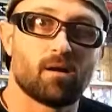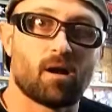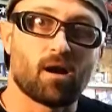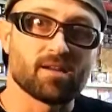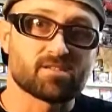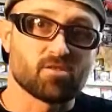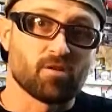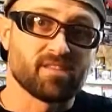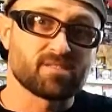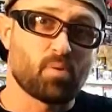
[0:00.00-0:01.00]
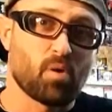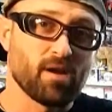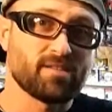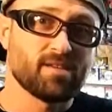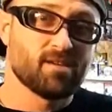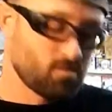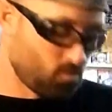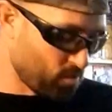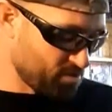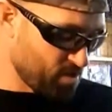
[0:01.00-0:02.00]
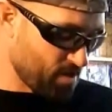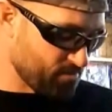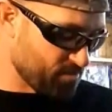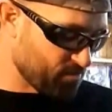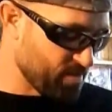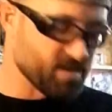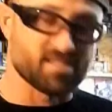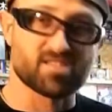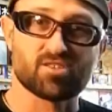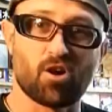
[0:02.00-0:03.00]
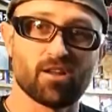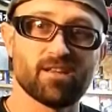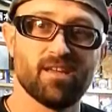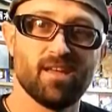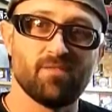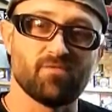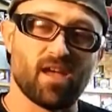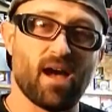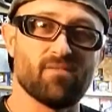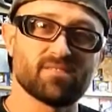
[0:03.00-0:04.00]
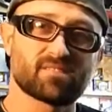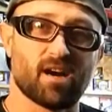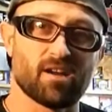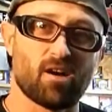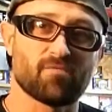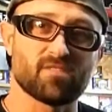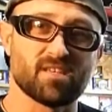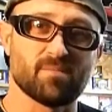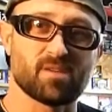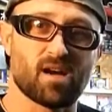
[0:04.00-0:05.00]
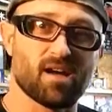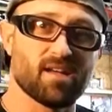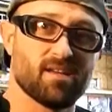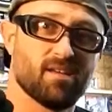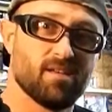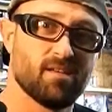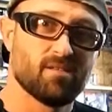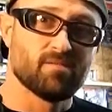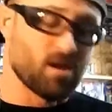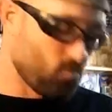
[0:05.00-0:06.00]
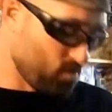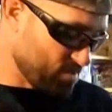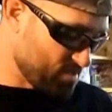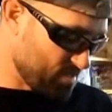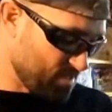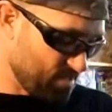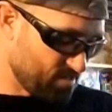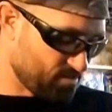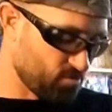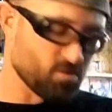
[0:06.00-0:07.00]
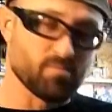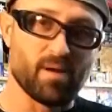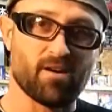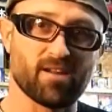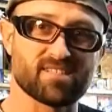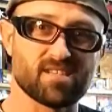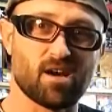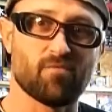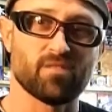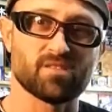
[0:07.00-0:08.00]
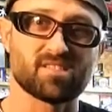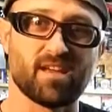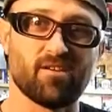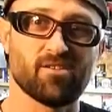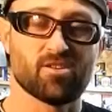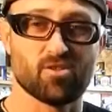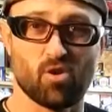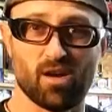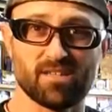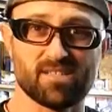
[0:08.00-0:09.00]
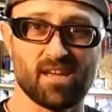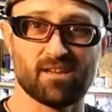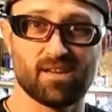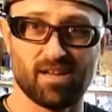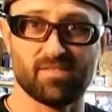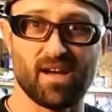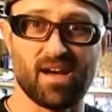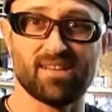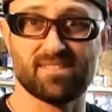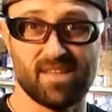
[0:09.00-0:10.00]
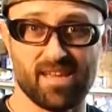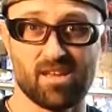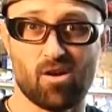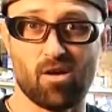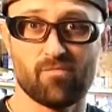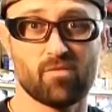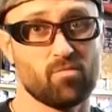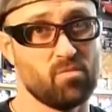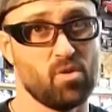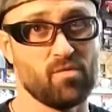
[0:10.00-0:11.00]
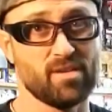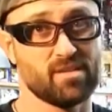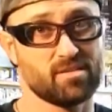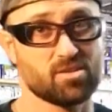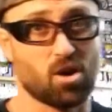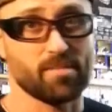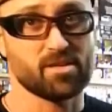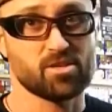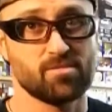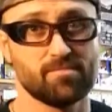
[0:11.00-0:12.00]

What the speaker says: Alright, so at this point, once you have the 3 nuts started, if you haven't cut off the zip tie that was through the bearing itself in the center, you can go ahead and cut that, take it off, remove it, it's garbage.